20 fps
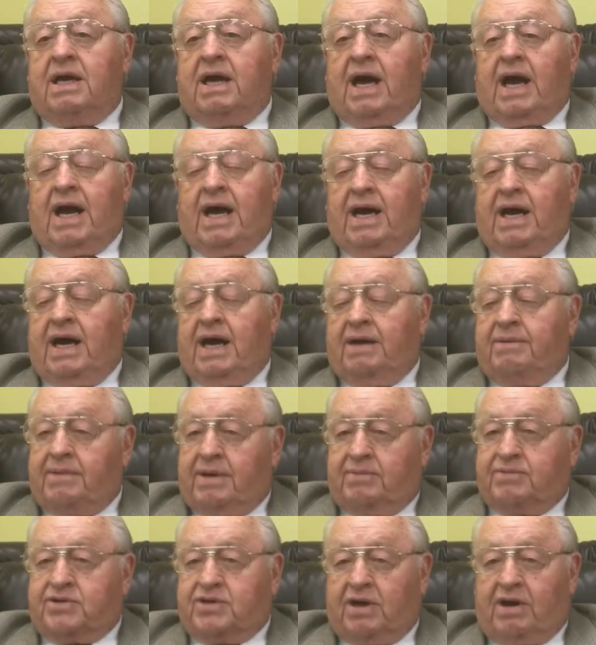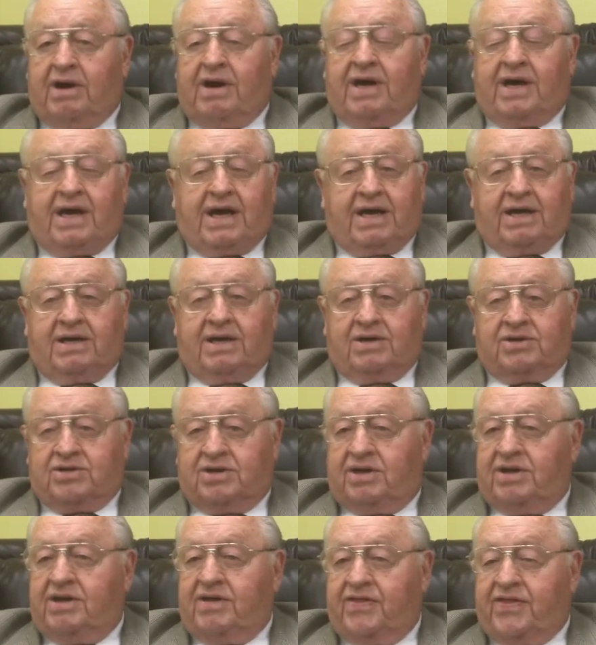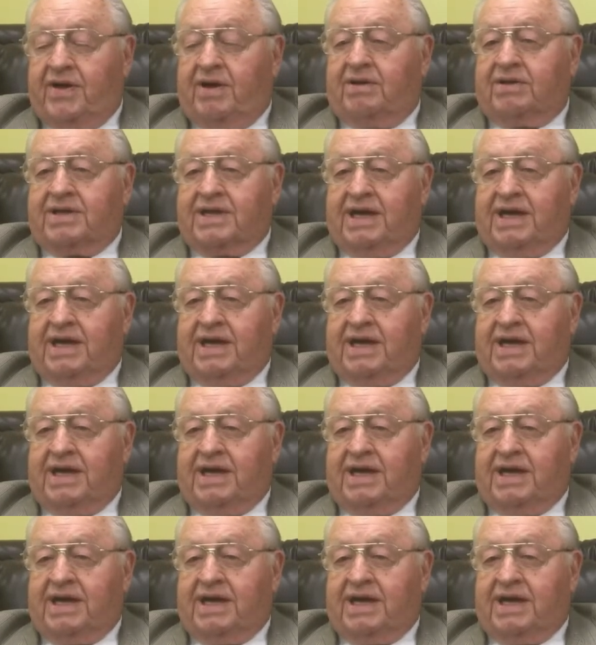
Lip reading: I'm sorry, I shouldn't have thought